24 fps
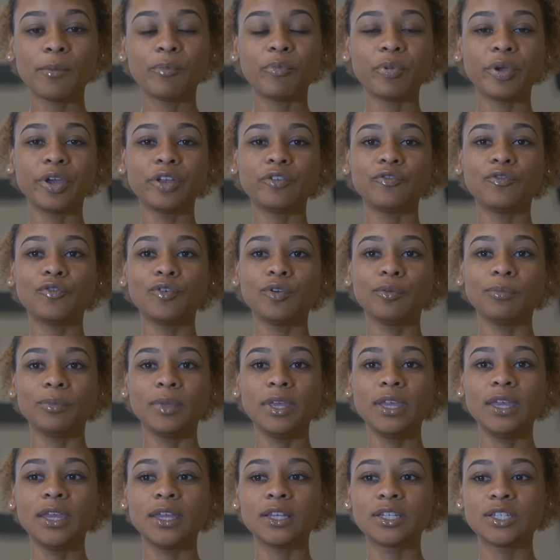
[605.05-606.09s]
But for
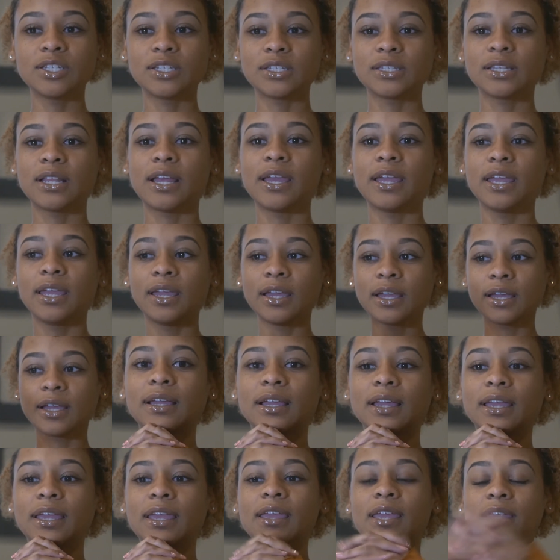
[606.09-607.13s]
me, it's just like,
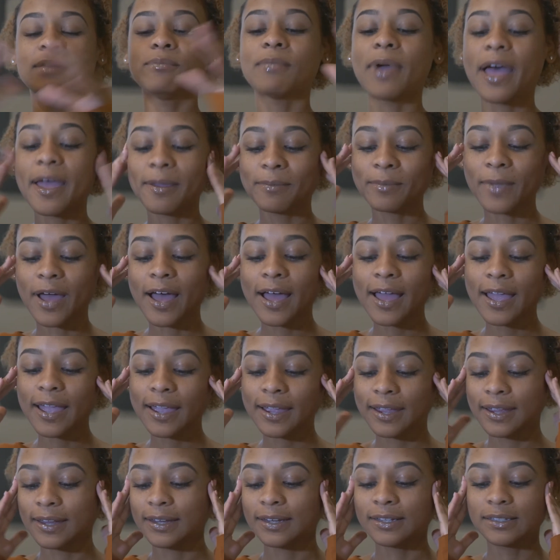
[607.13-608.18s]
in my
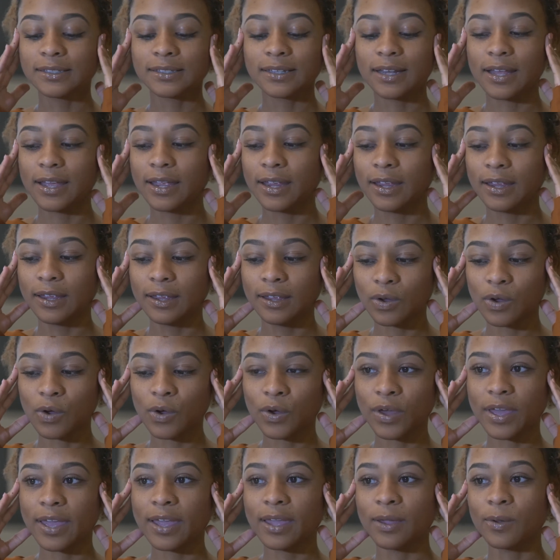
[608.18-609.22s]
mind, it's like,
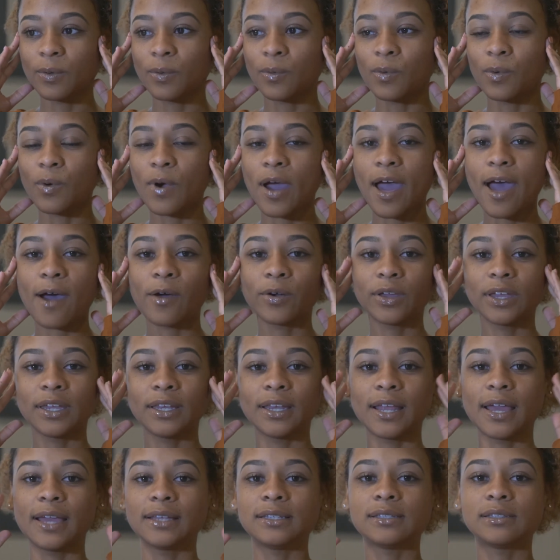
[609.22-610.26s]
okay, well, how
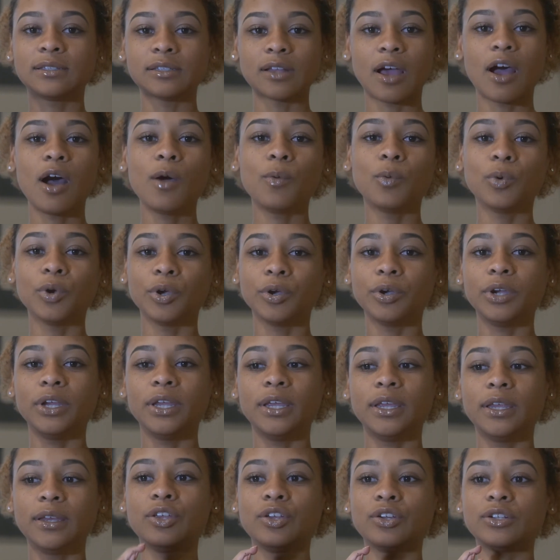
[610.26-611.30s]
can I stop
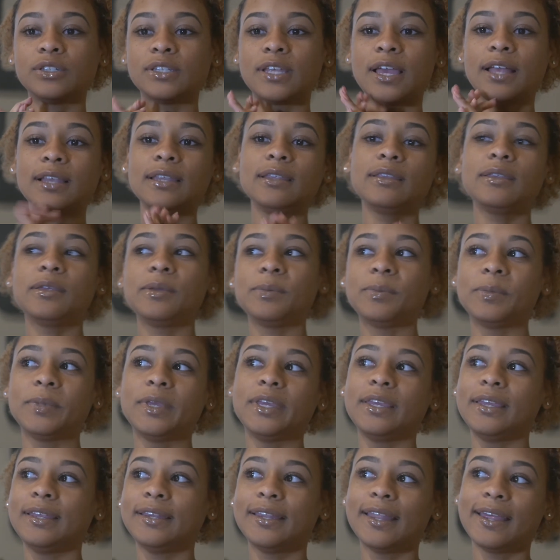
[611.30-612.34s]
worrying? You're telling
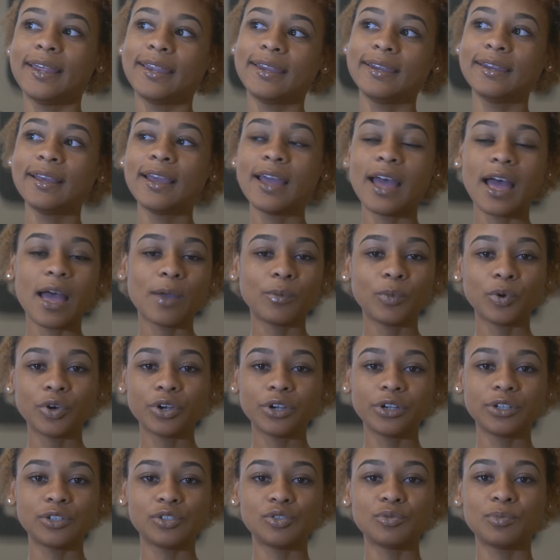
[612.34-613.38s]
me that I'm
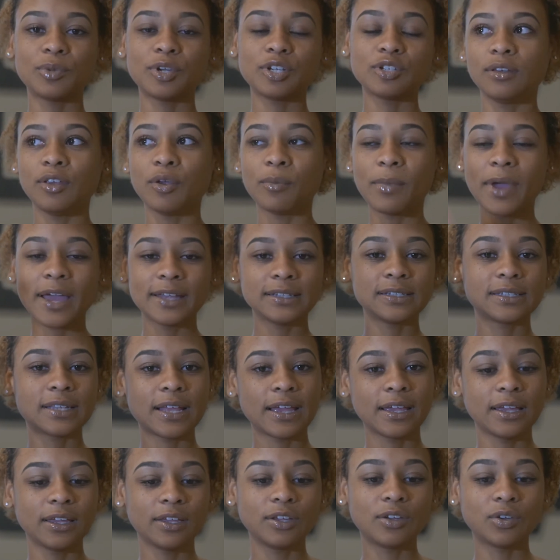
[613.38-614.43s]
worrying too much. Your mind is
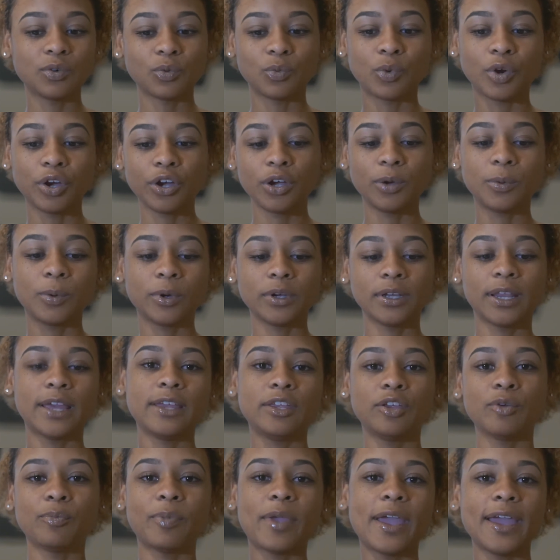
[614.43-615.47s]
like, worry,
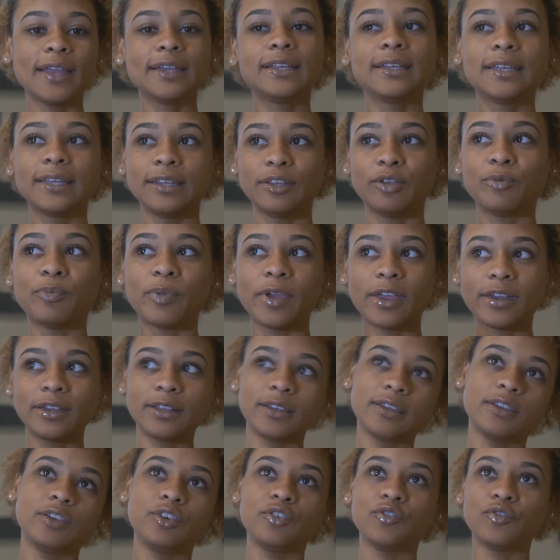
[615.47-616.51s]
like you're panicking, you're
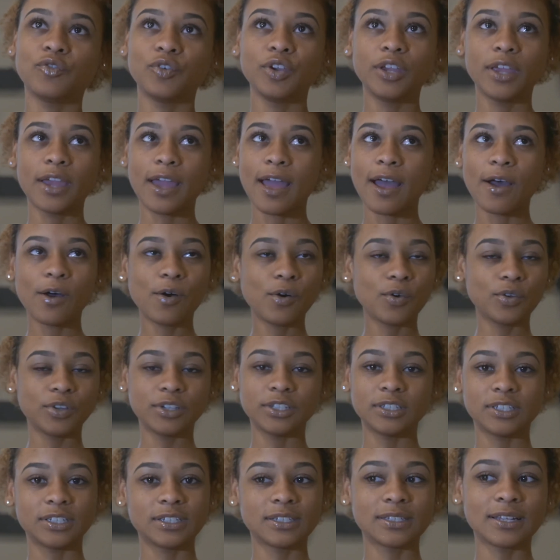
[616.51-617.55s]
freaking out, and
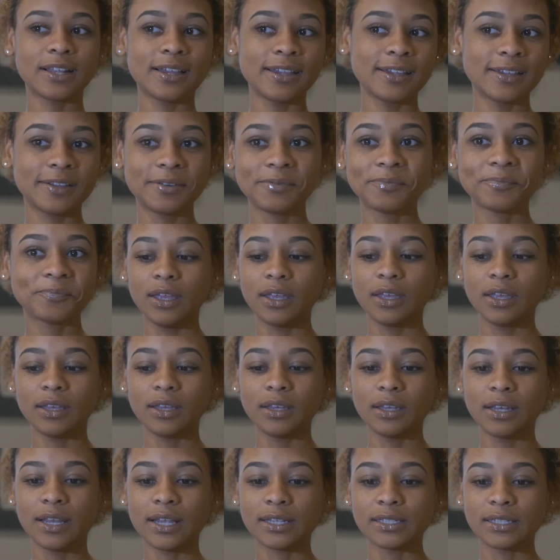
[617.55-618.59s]
it's just like,
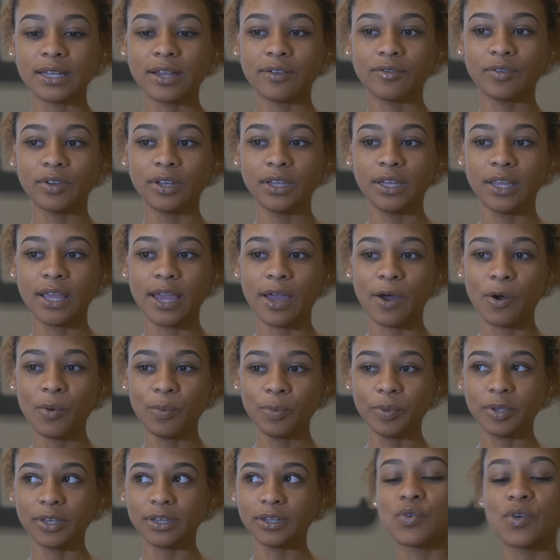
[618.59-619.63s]
that's not really
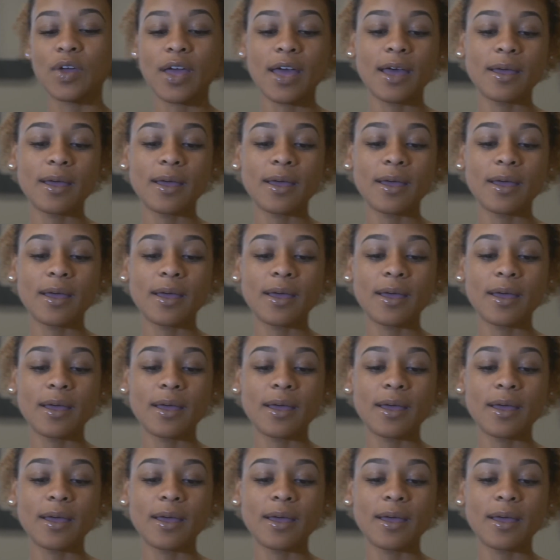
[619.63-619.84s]
helping.